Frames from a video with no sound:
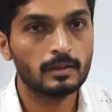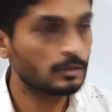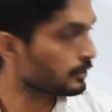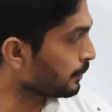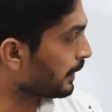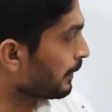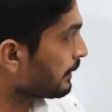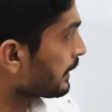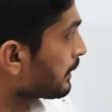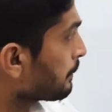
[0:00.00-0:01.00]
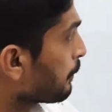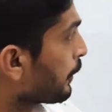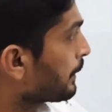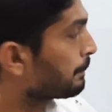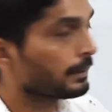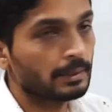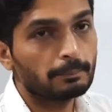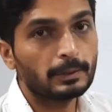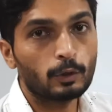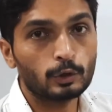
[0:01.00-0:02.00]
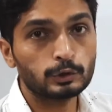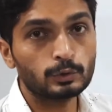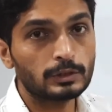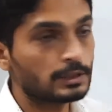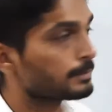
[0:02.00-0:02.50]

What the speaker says: See, we have taken point P belongs to this